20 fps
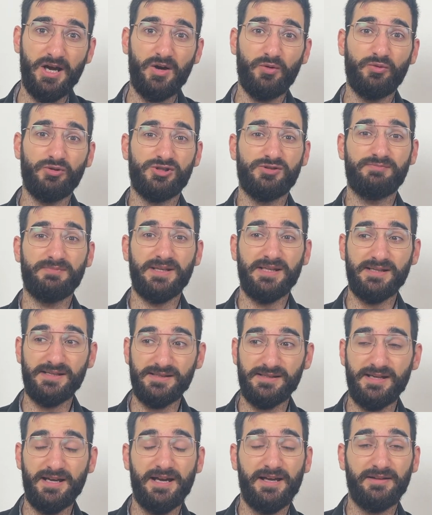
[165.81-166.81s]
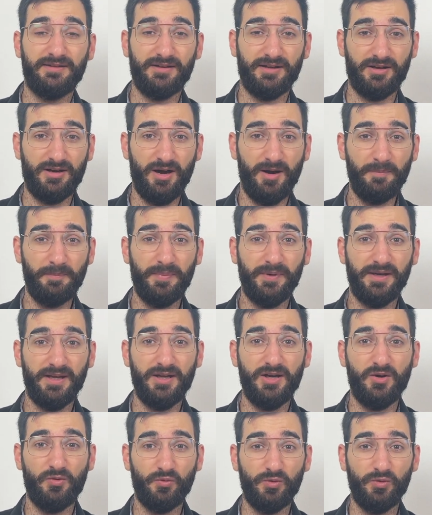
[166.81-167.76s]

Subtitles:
which means the company